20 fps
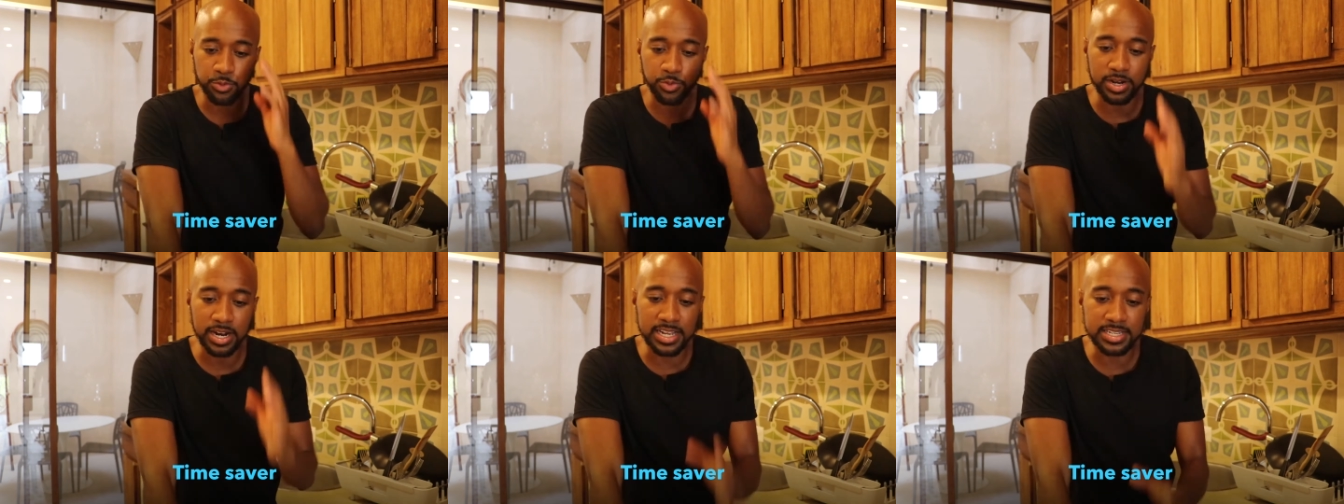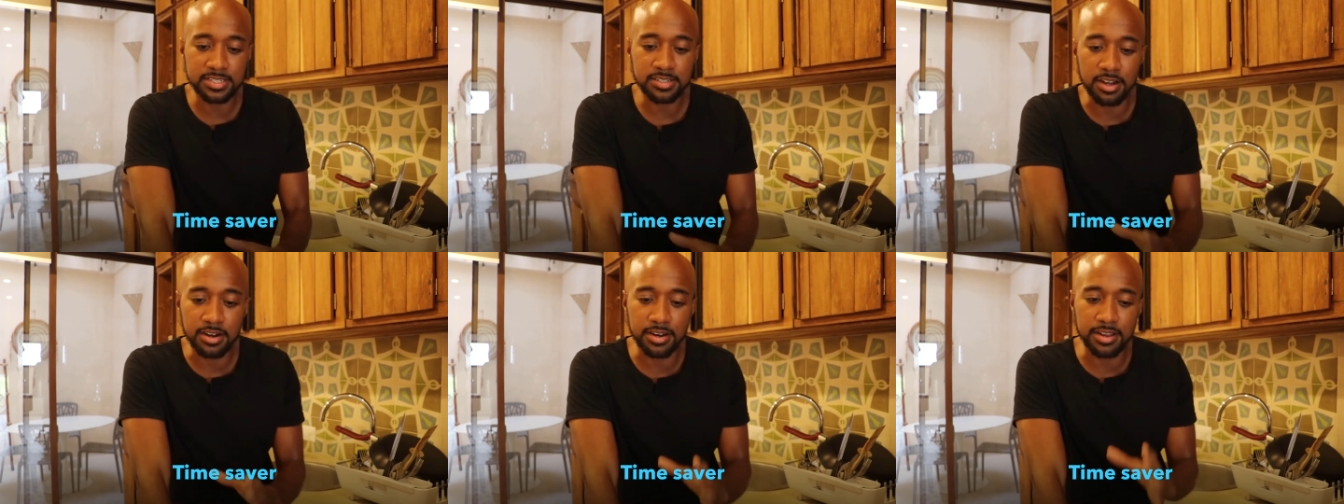When I
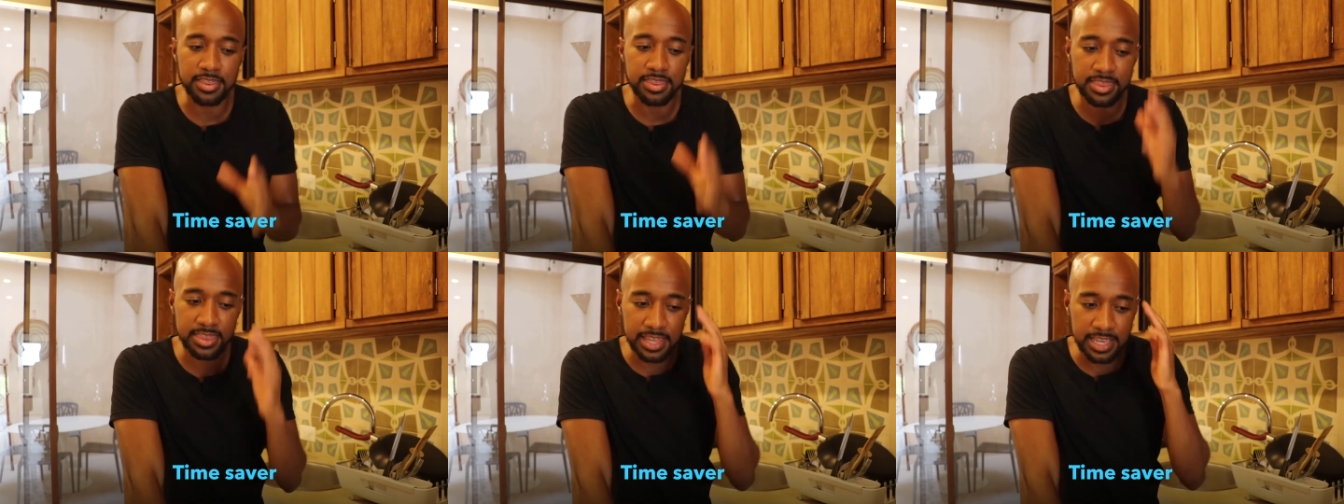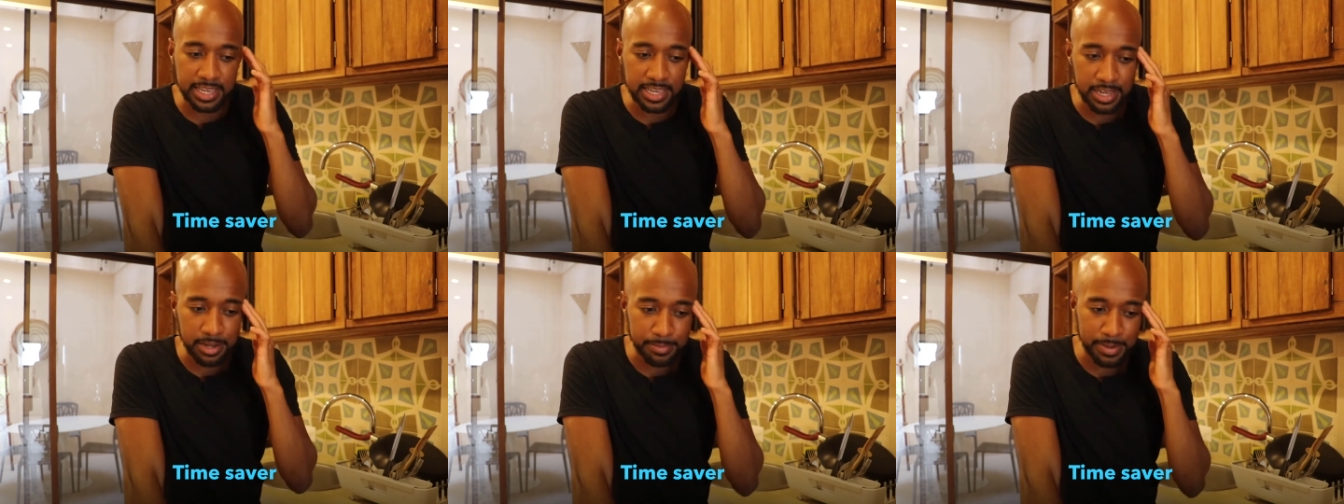started
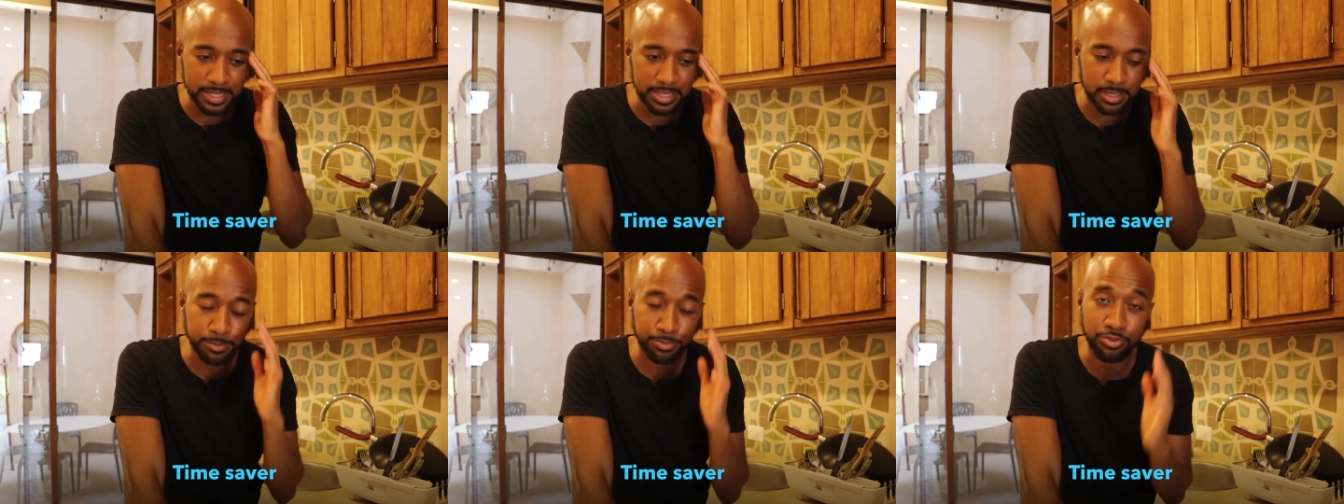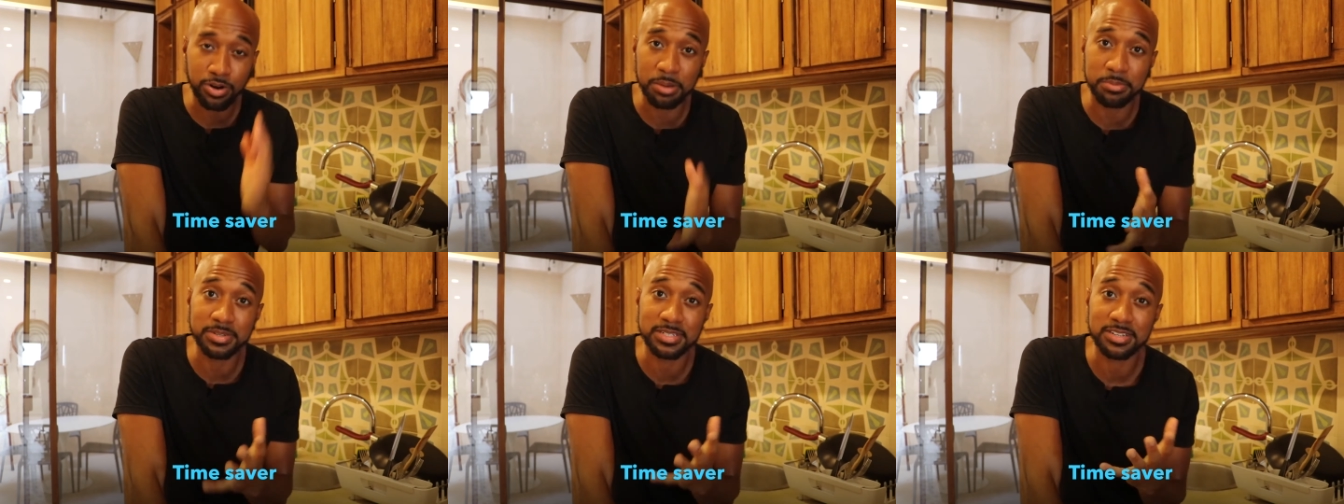thinking about the
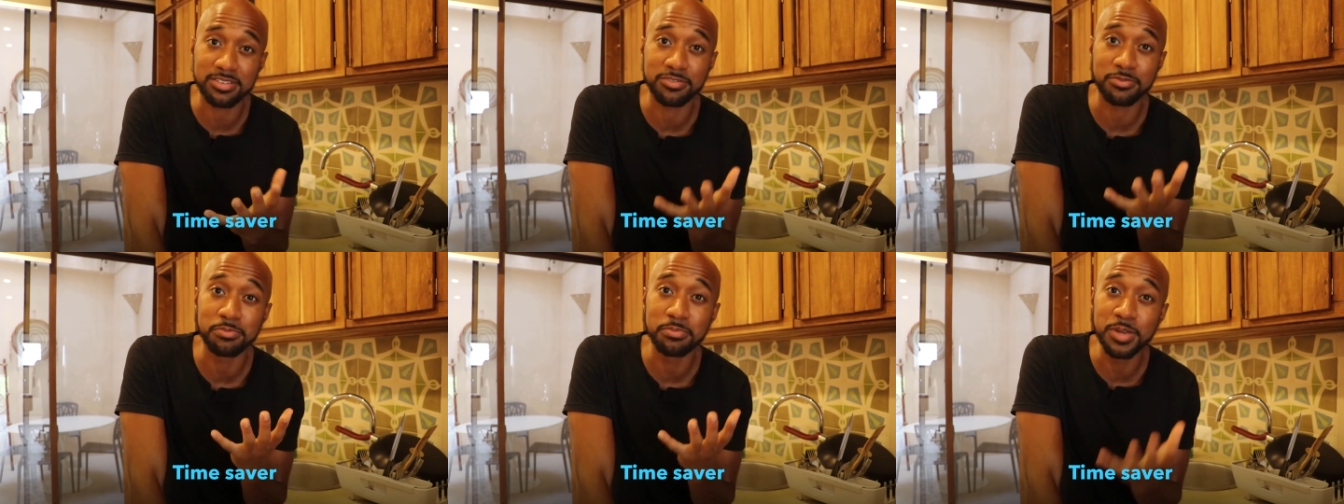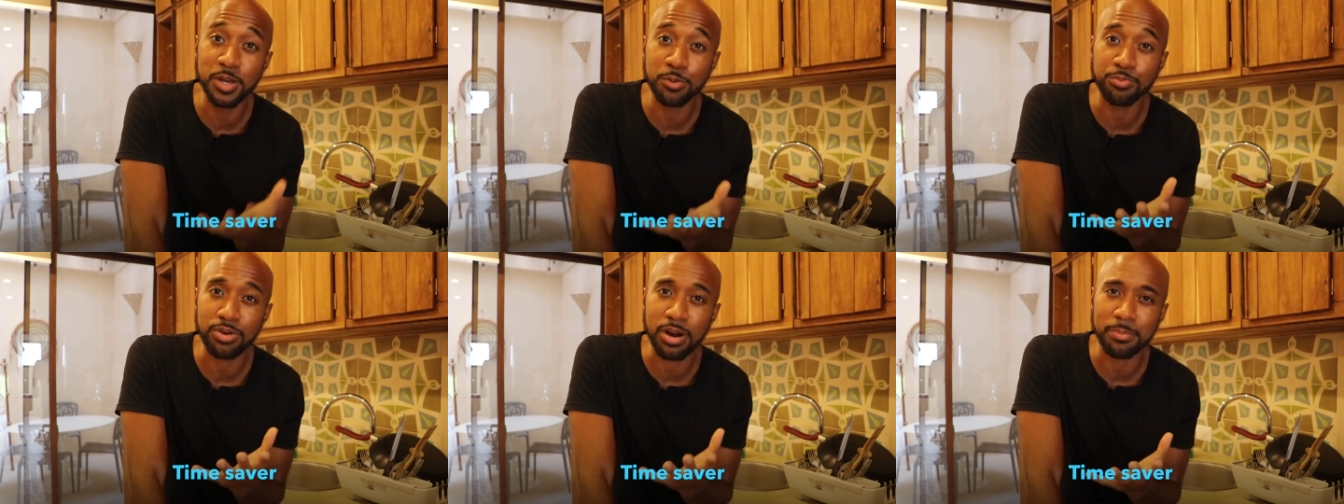premise of
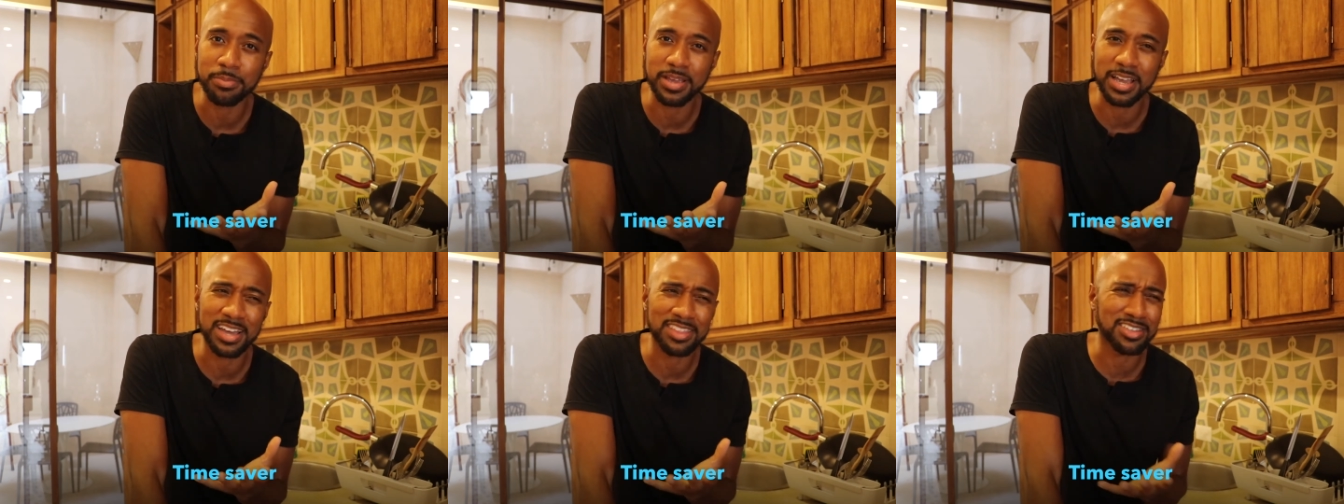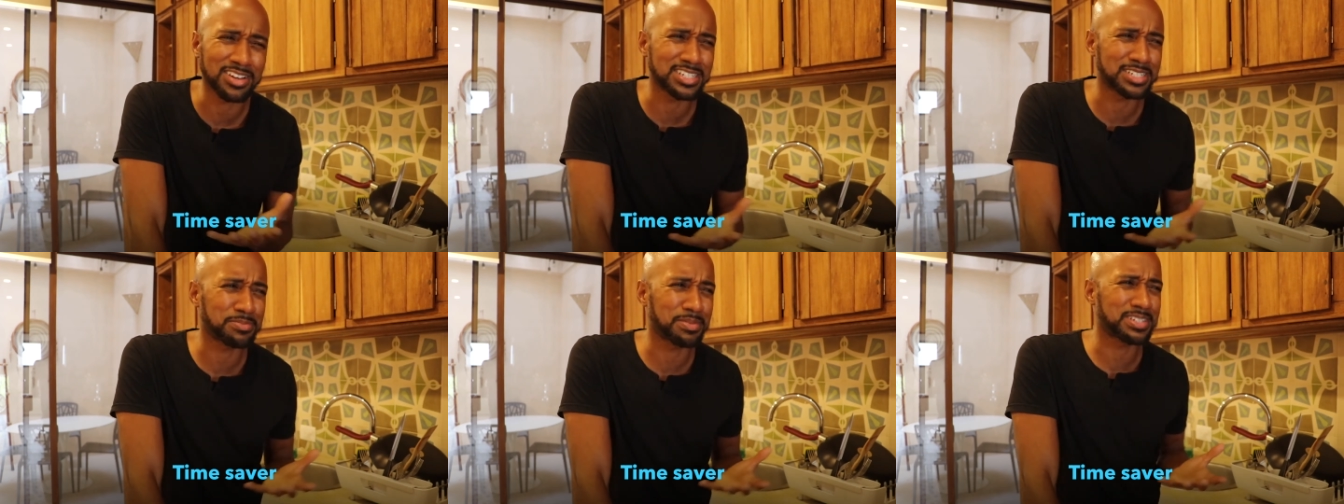meal prepping, I
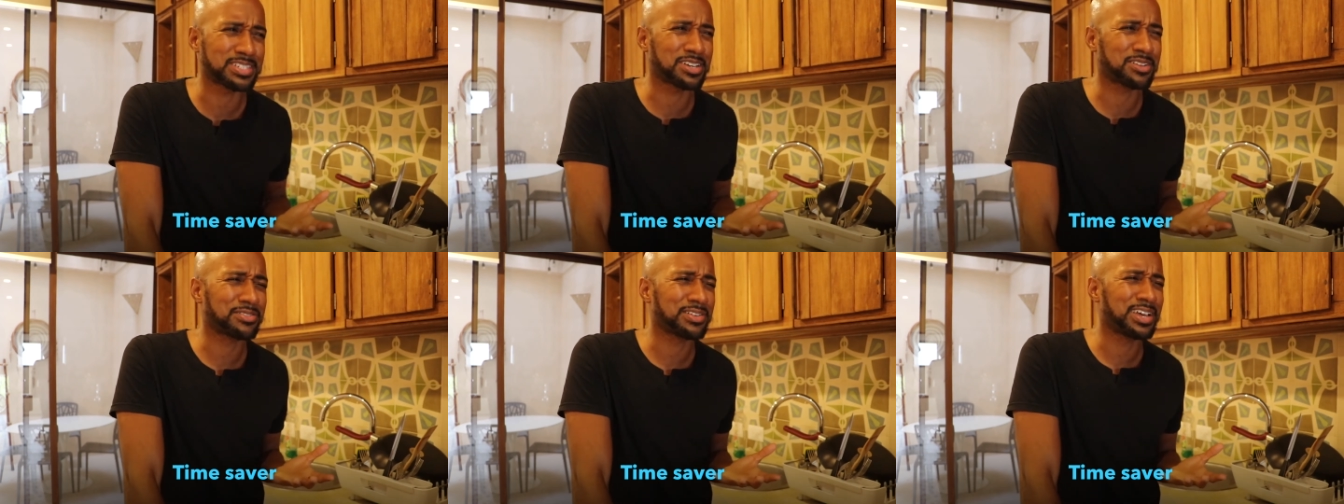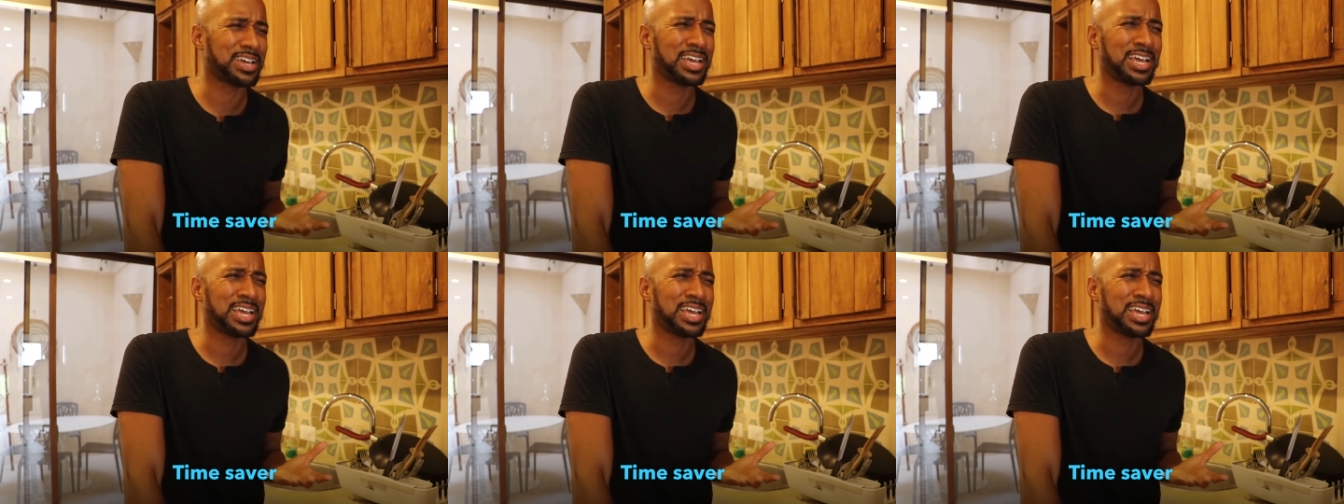thought to myself,